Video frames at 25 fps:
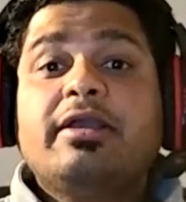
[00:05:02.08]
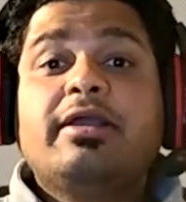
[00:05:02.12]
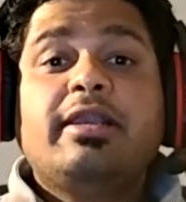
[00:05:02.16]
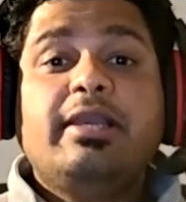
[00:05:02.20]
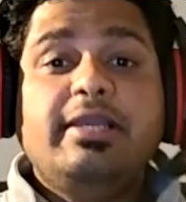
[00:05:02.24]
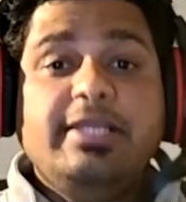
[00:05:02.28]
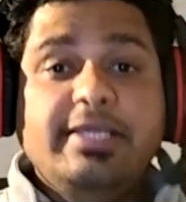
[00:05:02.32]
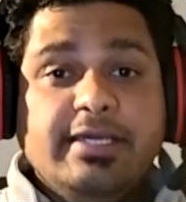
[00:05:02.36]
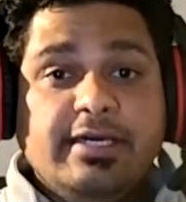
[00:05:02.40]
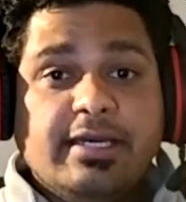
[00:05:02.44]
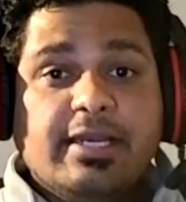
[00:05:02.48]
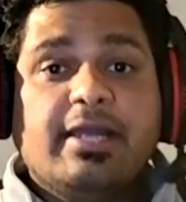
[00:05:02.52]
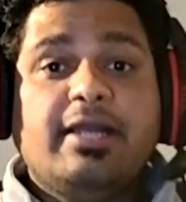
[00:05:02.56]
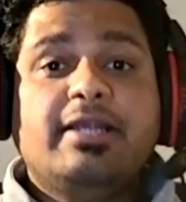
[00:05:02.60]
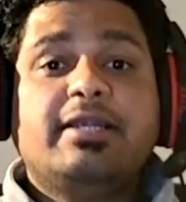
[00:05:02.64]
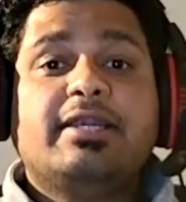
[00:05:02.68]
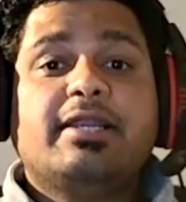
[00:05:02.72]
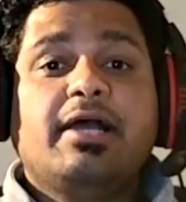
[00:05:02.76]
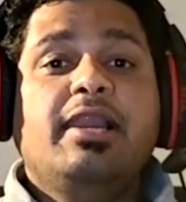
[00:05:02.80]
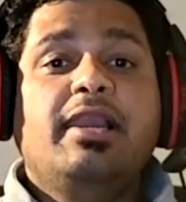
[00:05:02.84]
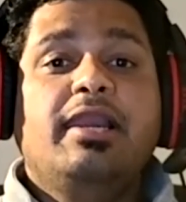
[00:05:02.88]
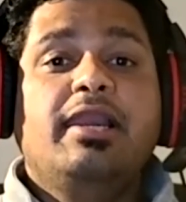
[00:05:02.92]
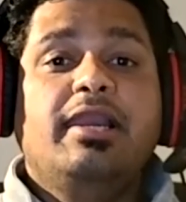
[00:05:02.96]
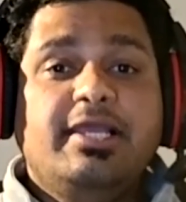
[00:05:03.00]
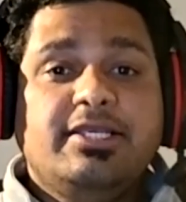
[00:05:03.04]
clear-cut
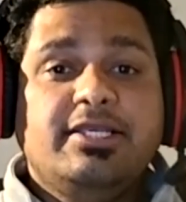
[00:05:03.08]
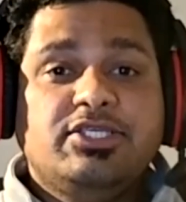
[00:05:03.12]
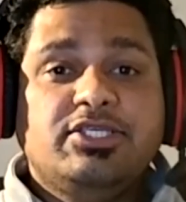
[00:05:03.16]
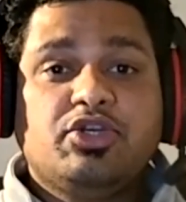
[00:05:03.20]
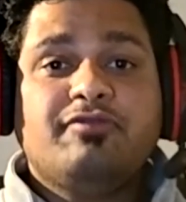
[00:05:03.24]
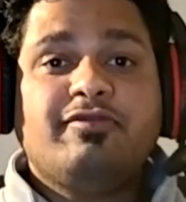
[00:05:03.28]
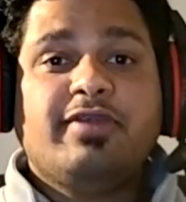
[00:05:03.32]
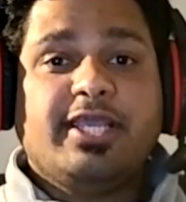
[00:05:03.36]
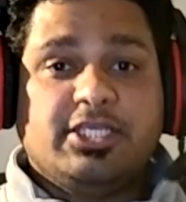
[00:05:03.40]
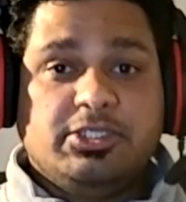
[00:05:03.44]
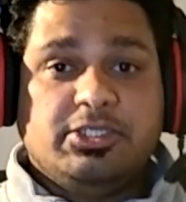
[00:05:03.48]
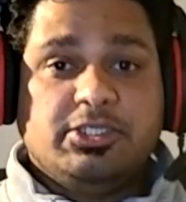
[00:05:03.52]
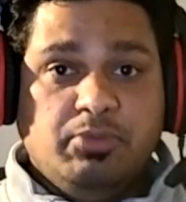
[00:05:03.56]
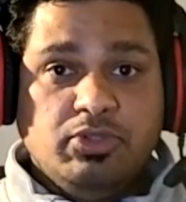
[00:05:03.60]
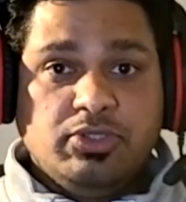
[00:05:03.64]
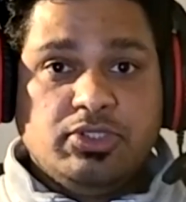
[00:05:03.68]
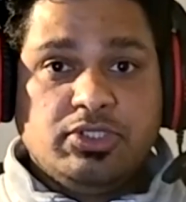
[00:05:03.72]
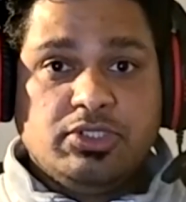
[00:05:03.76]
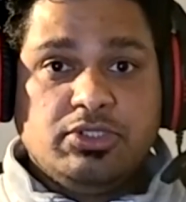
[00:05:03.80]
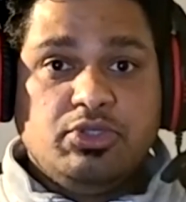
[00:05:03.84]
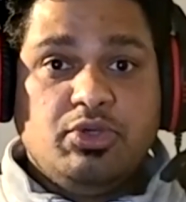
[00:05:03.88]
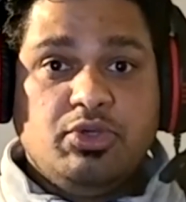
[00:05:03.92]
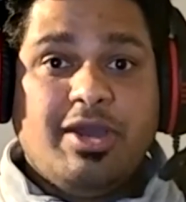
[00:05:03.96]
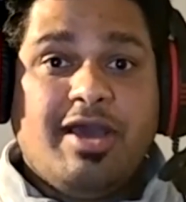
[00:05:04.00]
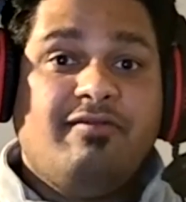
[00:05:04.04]
a list of
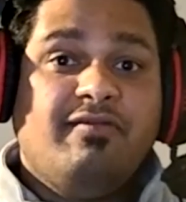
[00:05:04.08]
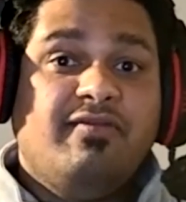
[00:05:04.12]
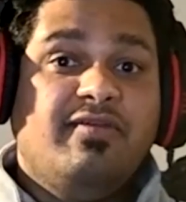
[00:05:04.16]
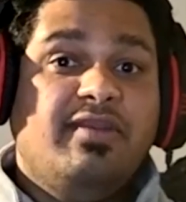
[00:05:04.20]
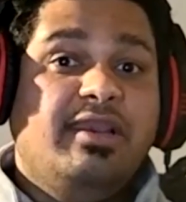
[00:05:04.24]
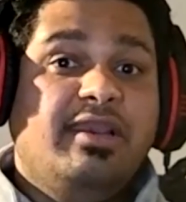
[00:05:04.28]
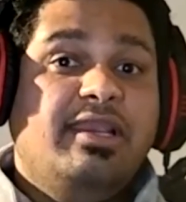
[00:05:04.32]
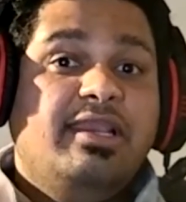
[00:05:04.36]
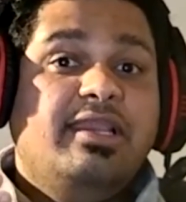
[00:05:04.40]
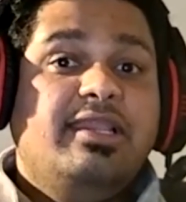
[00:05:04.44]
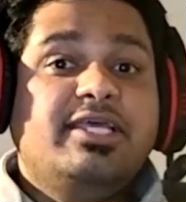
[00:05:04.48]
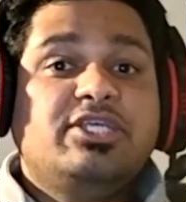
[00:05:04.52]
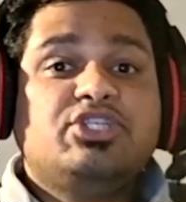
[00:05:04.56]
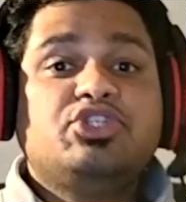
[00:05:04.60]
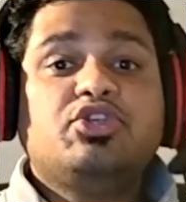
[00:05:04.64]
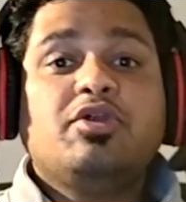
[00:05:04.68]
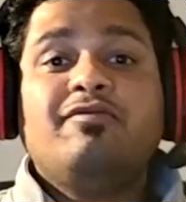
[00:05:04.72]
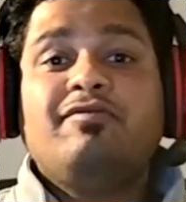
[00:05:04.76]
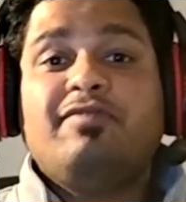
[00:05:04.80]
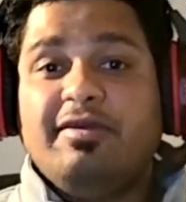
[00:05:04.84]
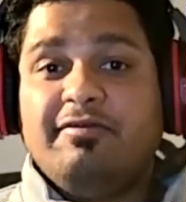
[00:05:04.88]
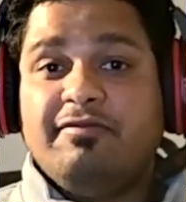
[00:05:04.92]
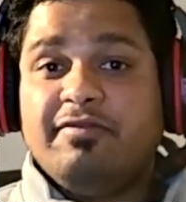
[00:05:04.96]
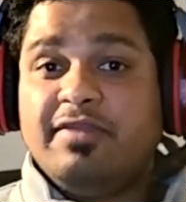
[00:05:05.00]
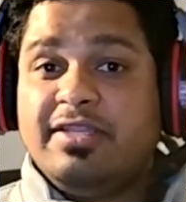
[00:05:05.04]
textbooks, you have list of
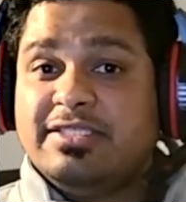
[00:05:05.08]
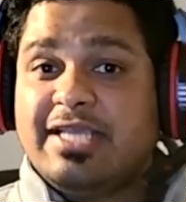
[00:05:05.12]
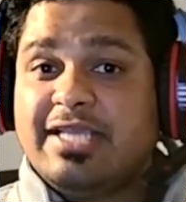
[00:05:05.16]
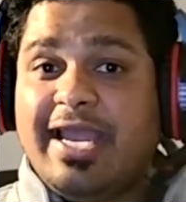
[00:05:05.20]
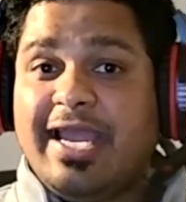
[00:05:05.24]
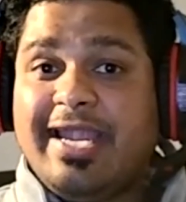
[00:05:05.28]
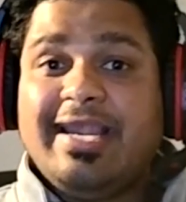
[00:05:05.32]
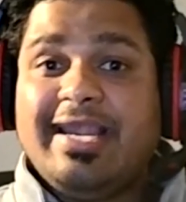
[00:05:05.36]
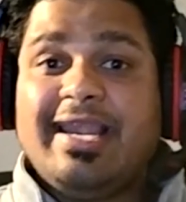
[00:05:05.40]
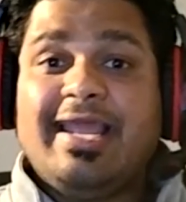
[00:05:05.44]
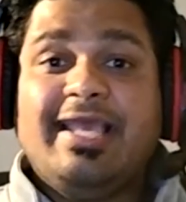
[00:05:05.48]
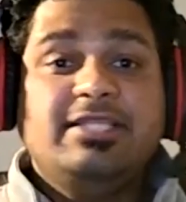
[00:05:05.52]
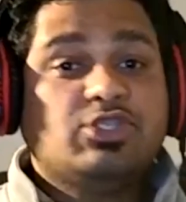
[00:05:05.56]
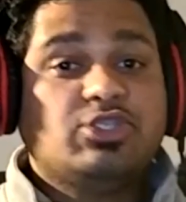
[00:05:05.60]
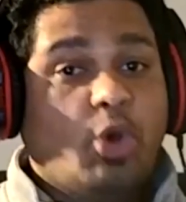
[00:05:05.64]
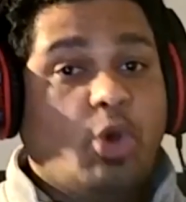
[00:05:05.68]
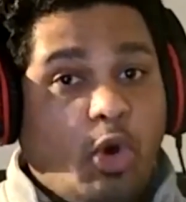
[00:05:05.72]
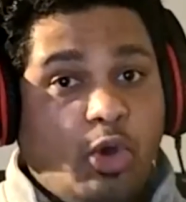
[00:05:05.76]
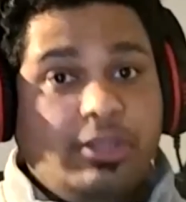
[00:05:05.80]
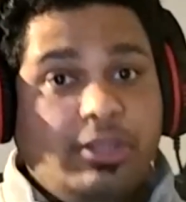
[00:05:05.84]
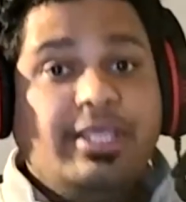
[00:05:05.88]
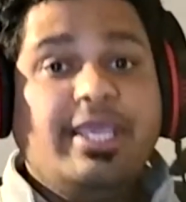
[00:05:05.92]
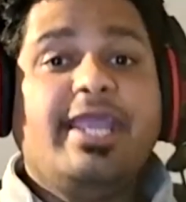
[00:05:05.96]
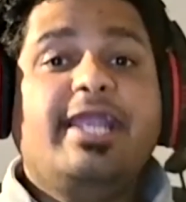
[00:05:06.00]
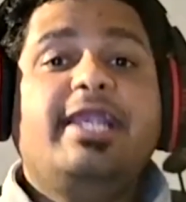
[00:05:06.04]
reference guidelines
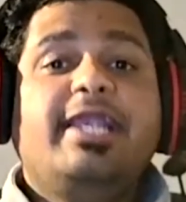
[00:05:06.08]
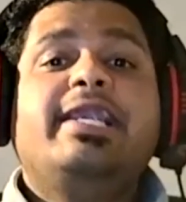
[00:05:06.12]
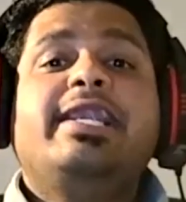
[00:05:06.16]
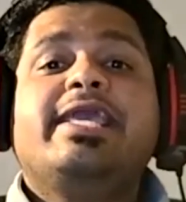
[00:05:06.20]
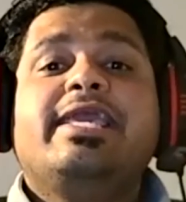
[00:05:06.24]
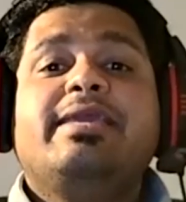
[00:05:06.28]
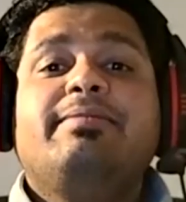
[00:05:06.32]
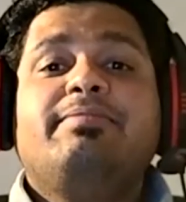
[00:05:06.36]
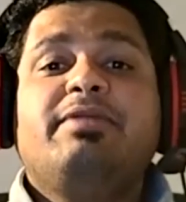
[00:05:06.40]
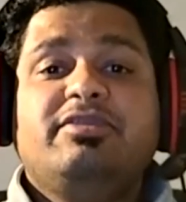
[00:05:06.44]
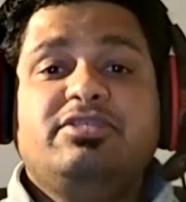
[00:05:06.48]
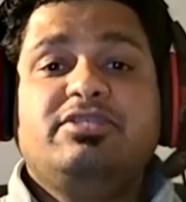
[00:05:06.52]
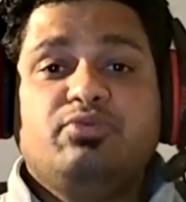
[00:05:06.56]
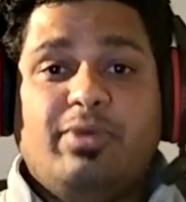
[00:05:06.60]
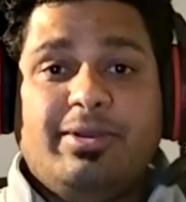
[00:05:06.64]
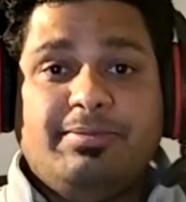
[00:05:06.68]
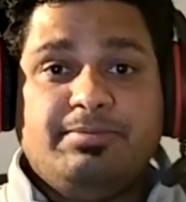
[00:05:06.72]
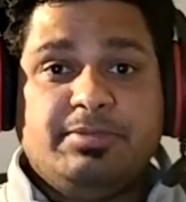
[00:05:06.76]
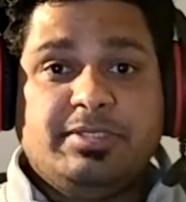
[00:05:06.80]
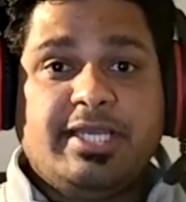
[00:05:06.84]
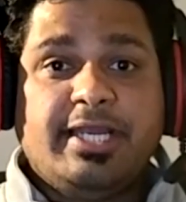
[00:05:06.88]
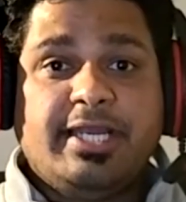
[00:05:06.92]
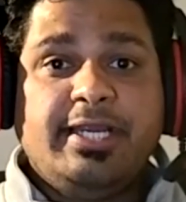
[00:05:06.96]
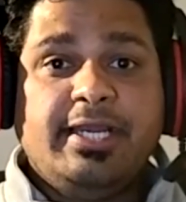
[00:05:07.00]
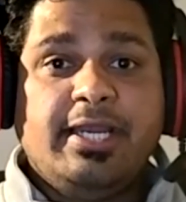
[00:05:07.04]
on the NDEB's
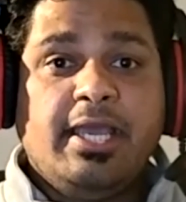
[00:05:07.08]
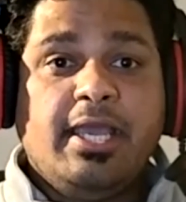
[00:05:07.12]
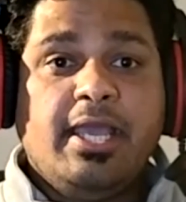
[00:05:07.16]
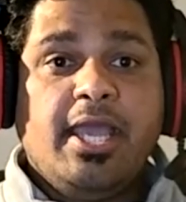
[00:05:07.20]
website,